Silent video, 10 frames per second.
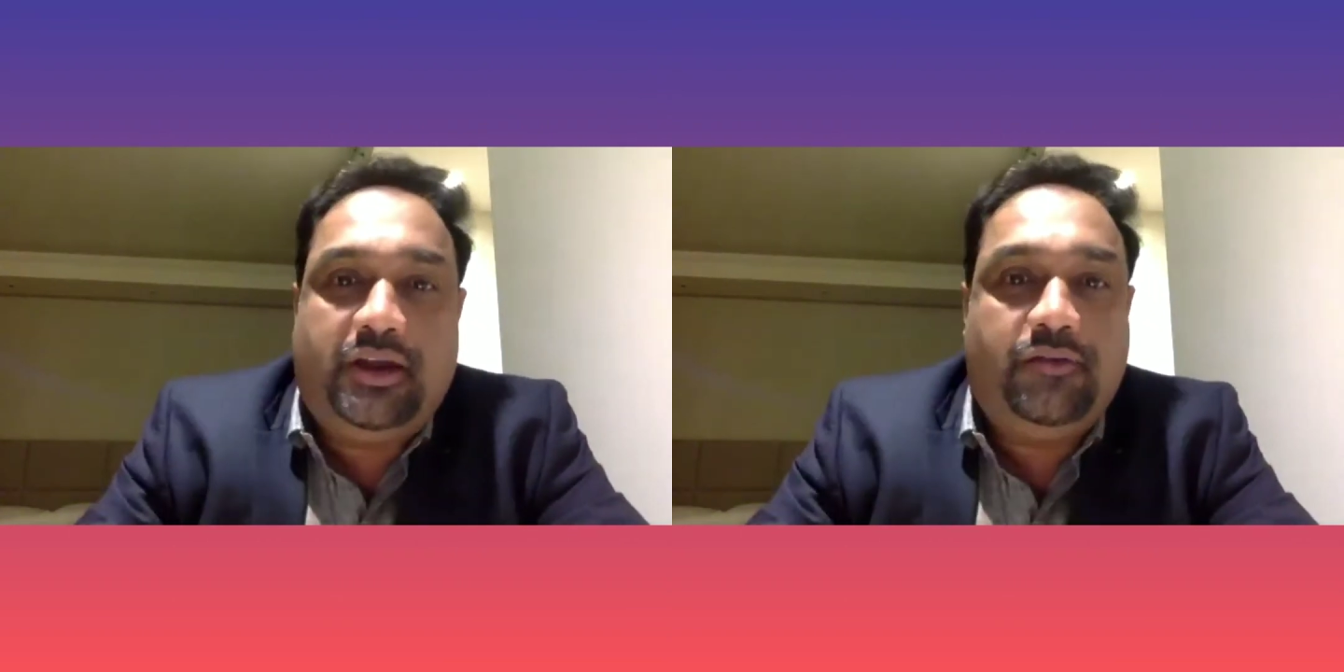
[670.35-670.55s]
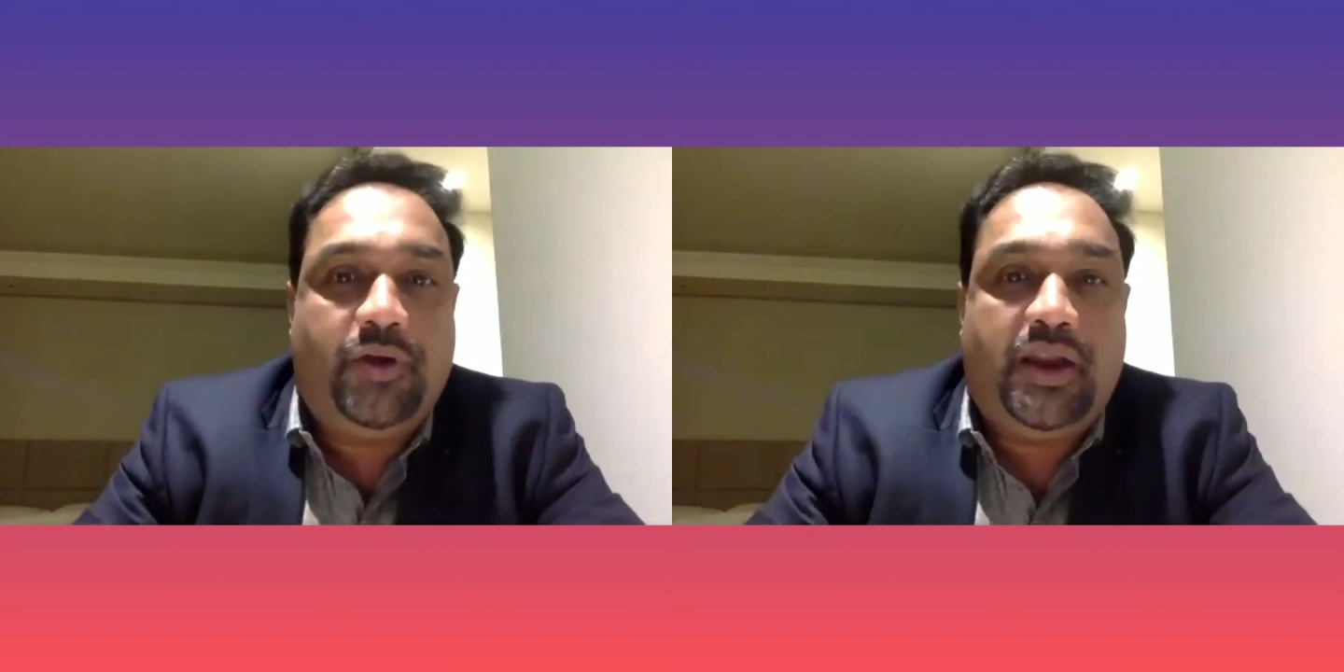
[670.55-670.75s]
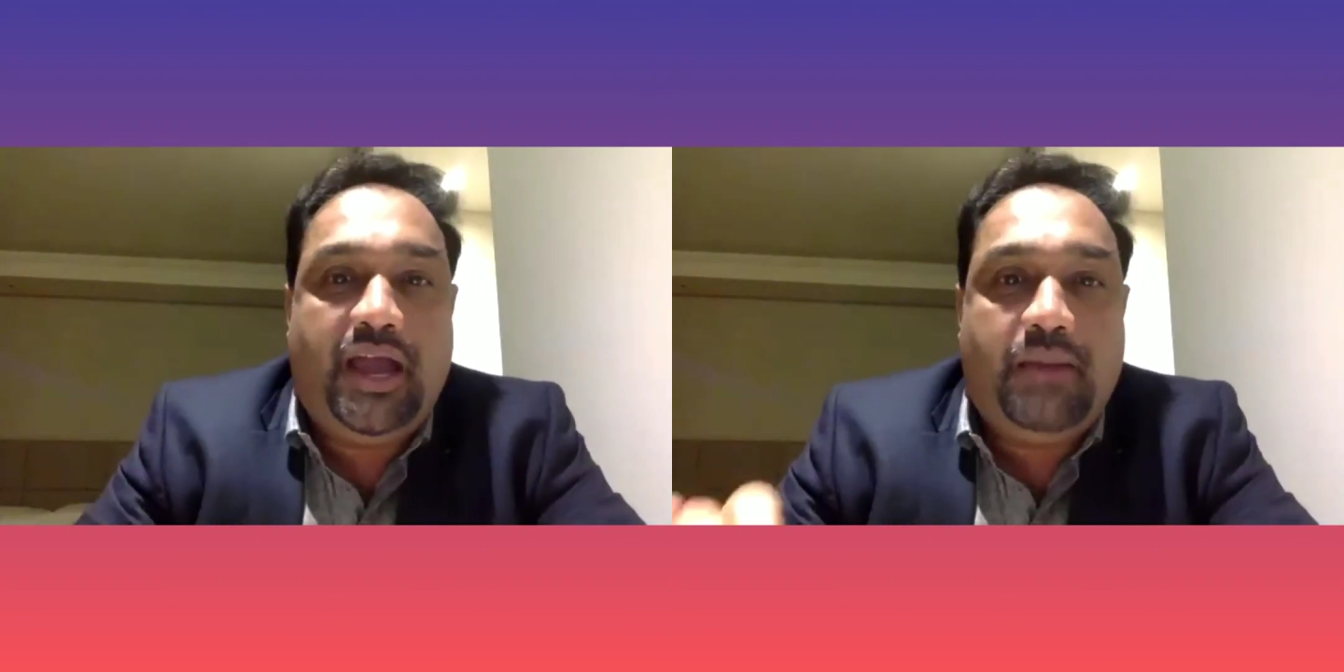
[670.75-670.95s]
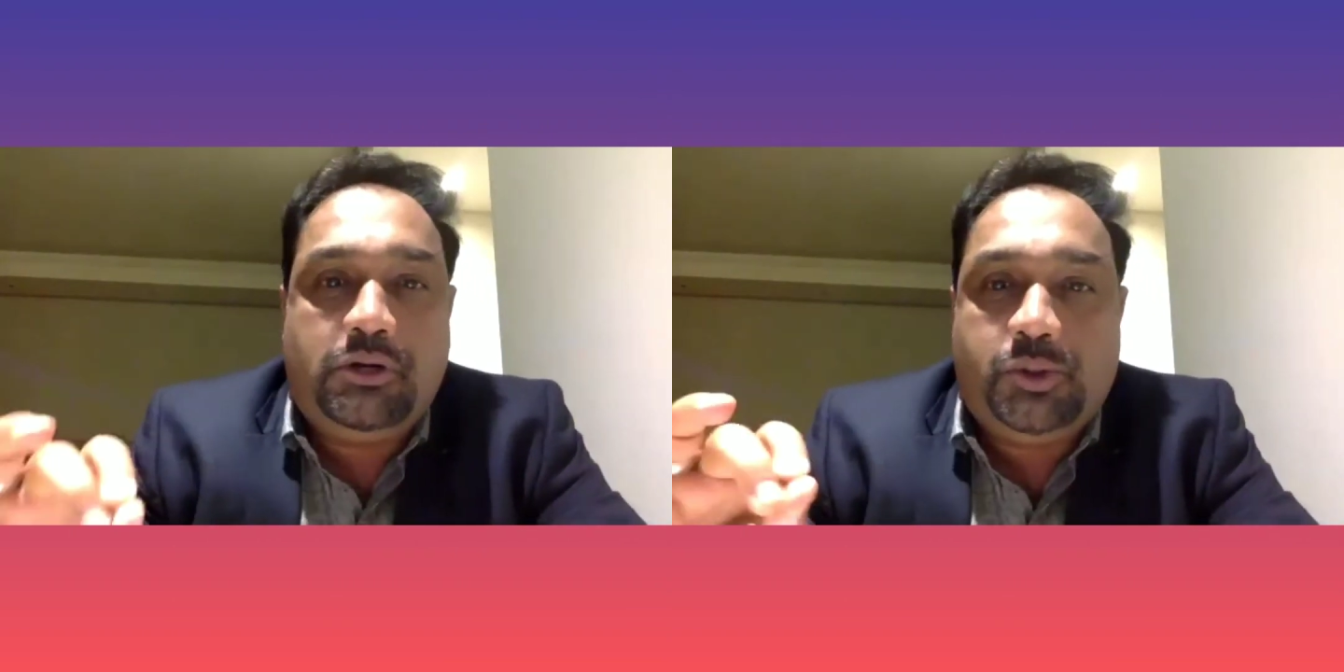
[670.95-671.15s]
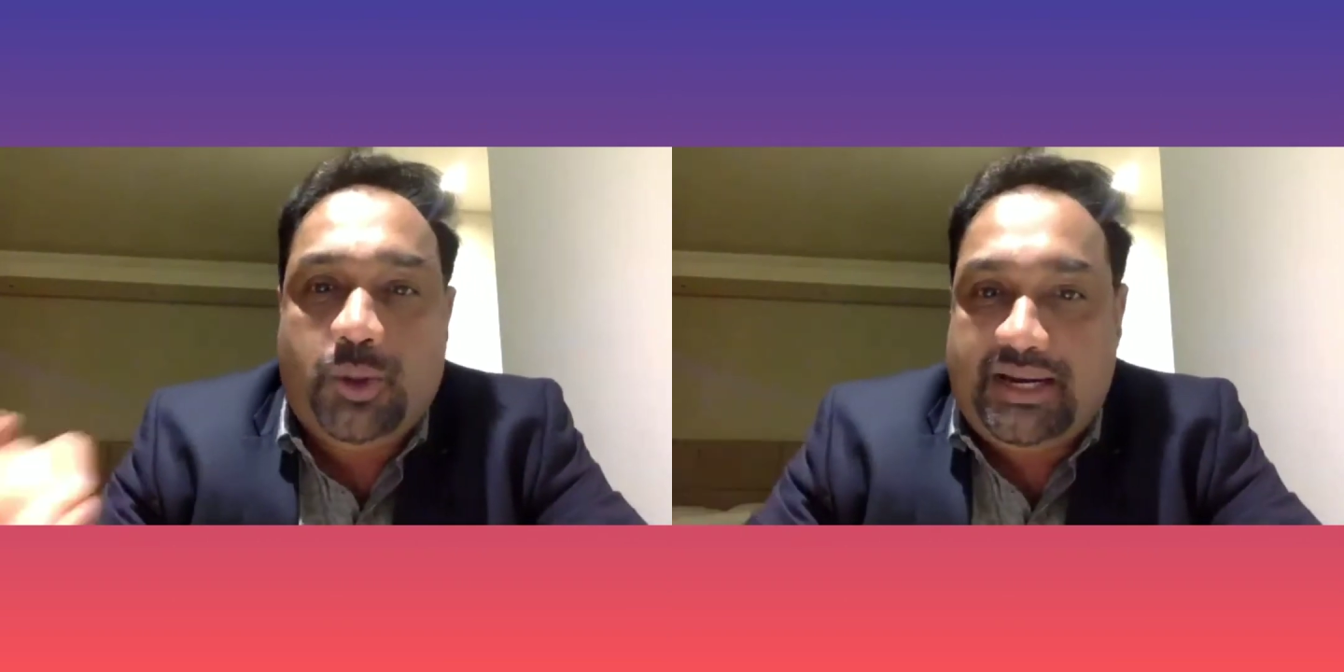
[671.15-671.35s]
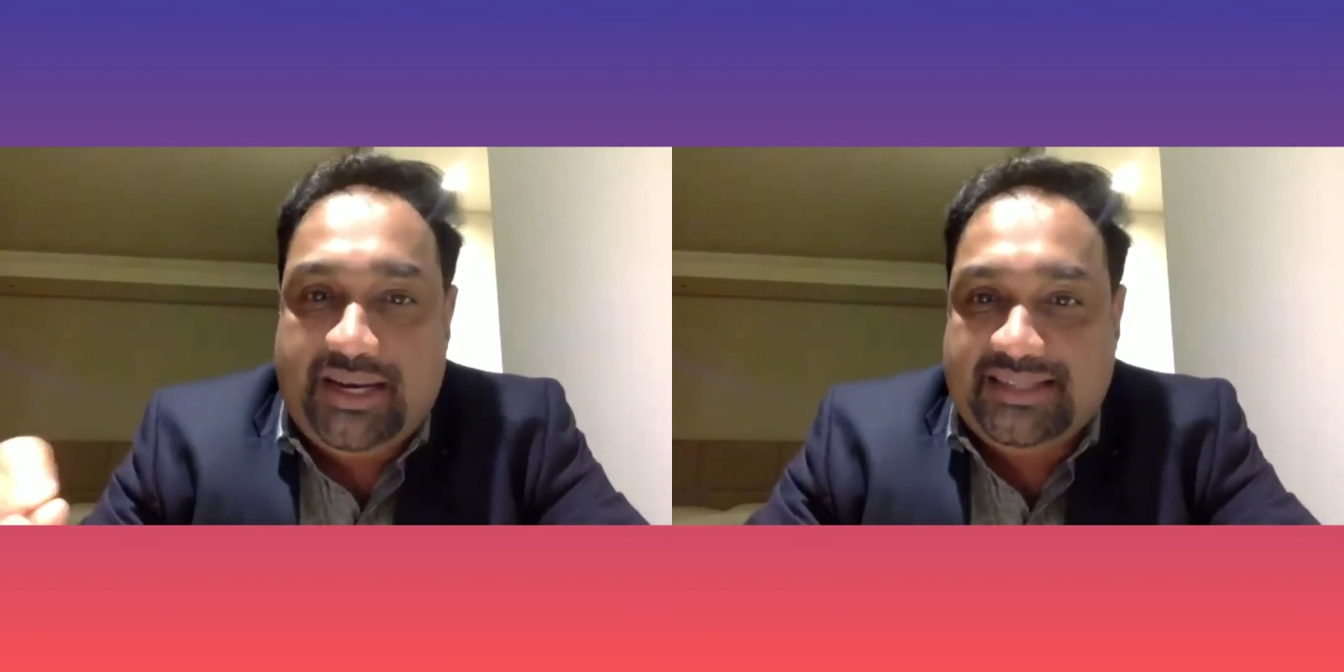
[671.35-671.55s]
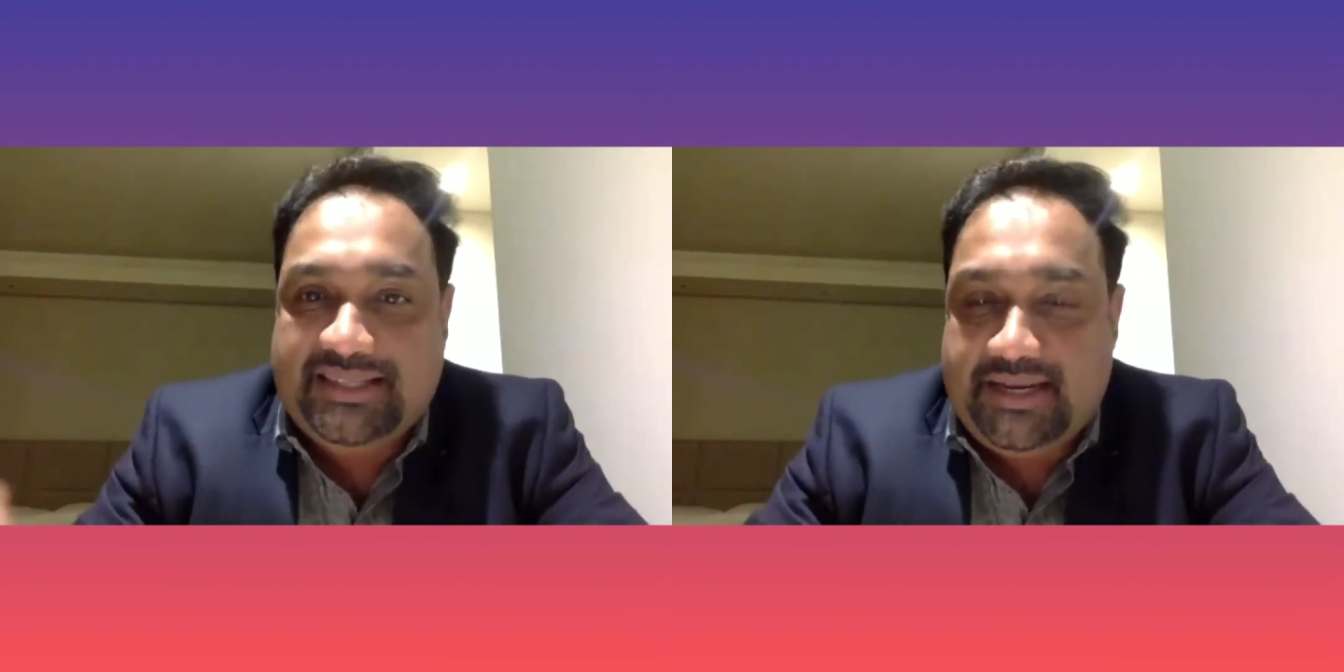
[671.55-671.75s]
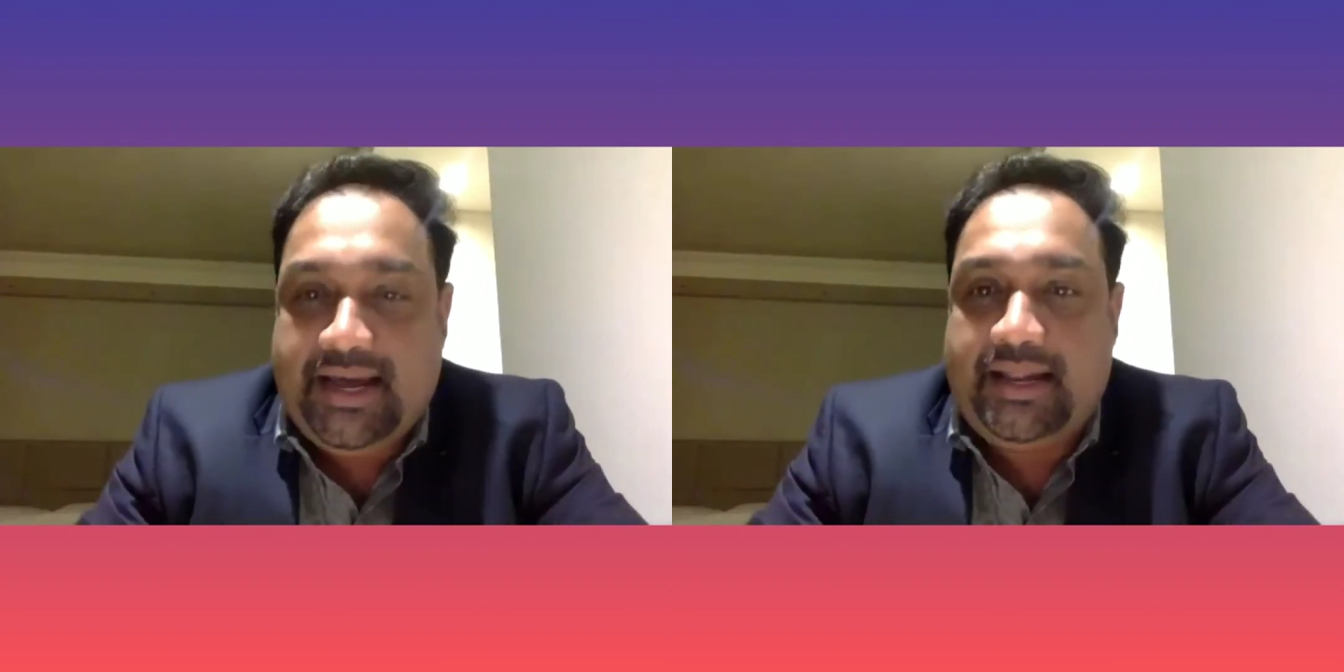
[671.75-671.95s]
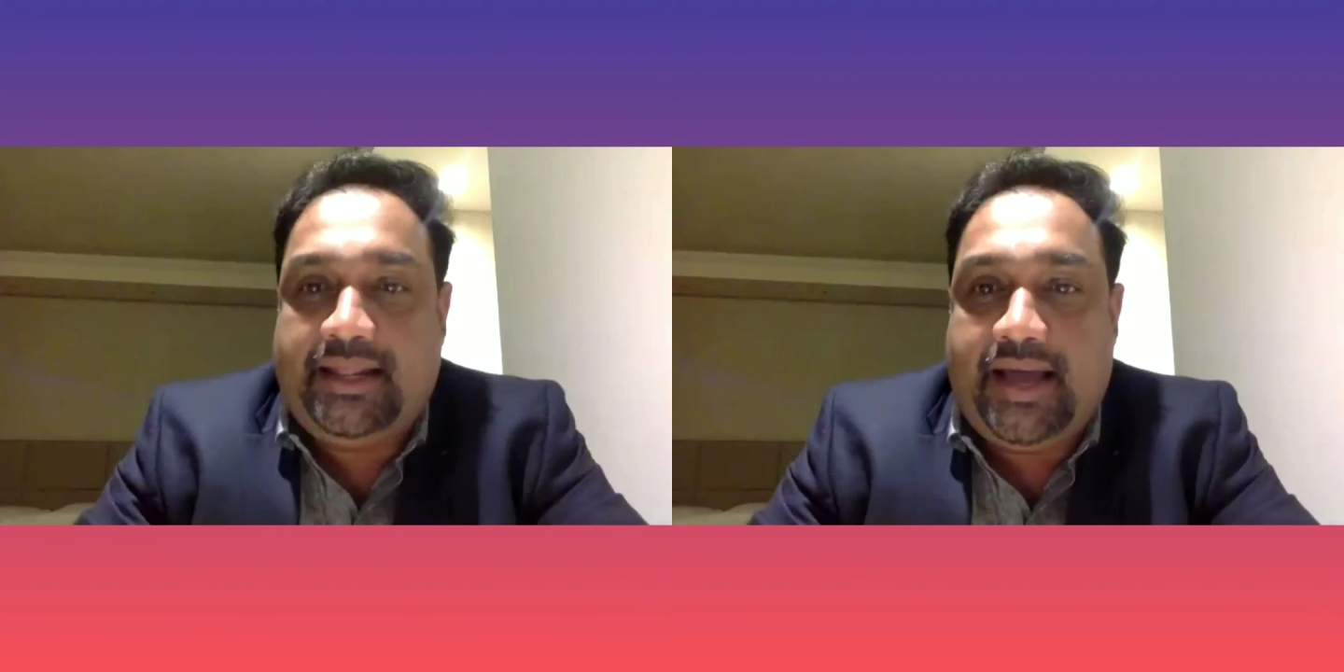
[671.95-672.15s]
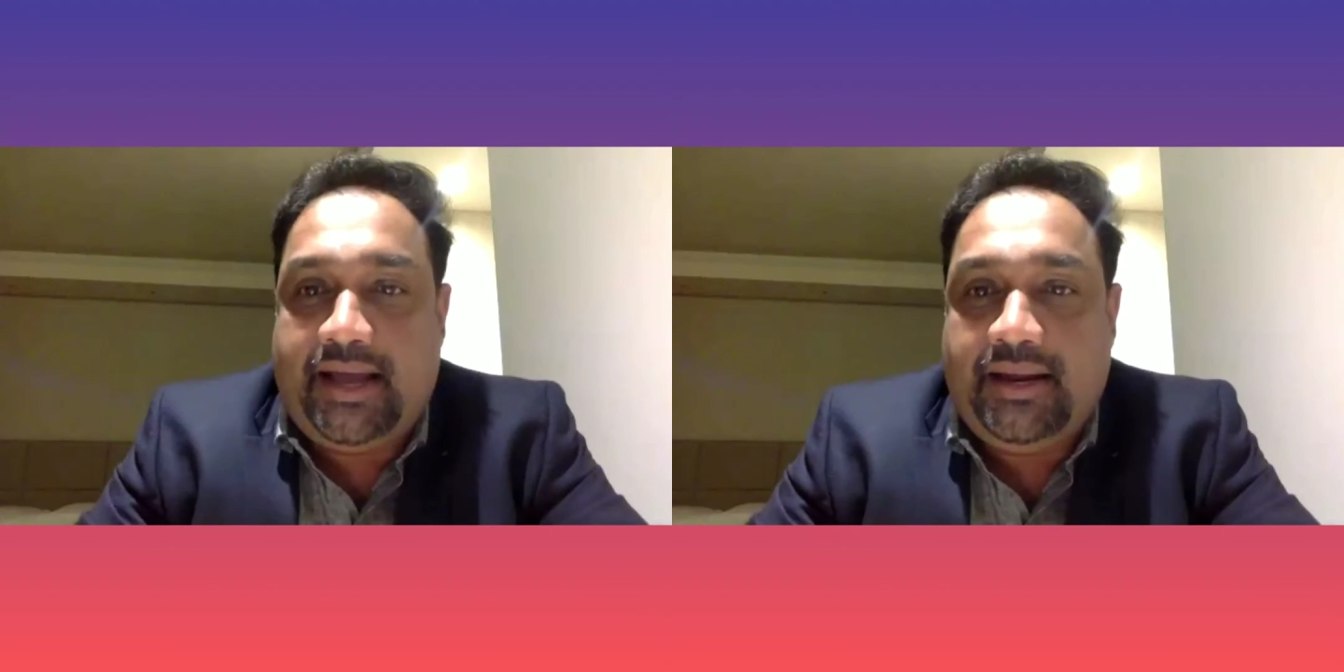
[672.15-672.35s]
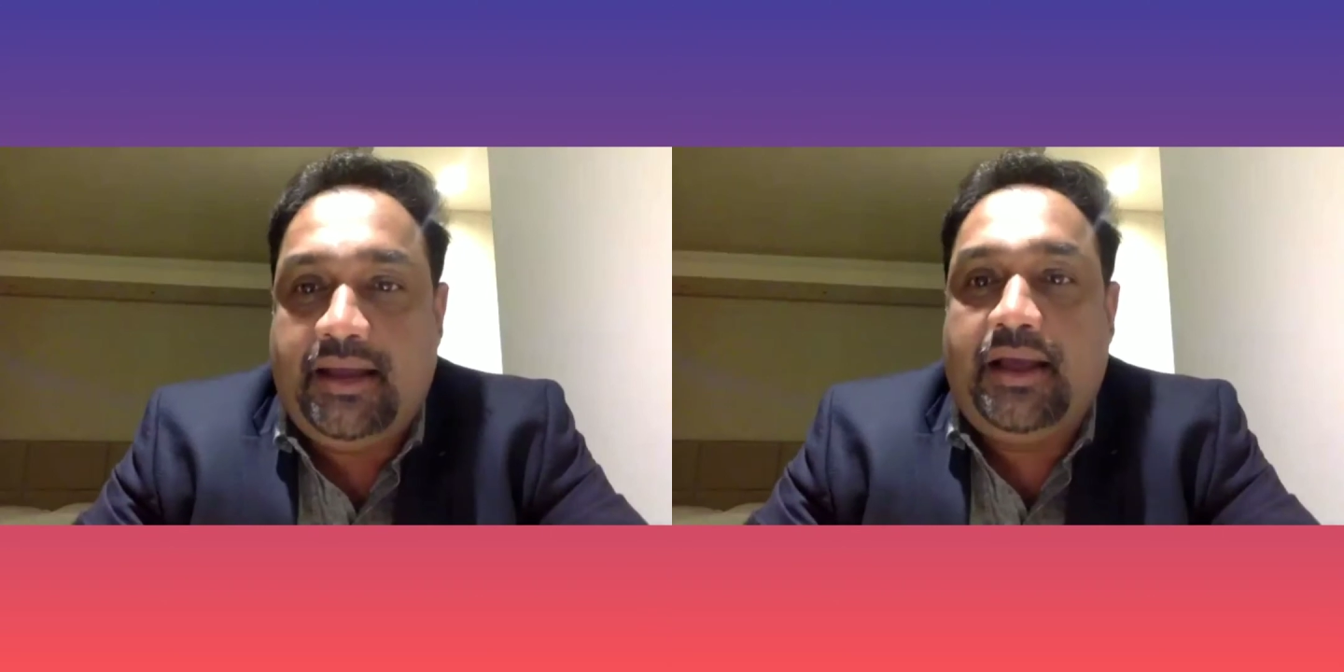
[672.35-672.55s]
If you are able to understand that,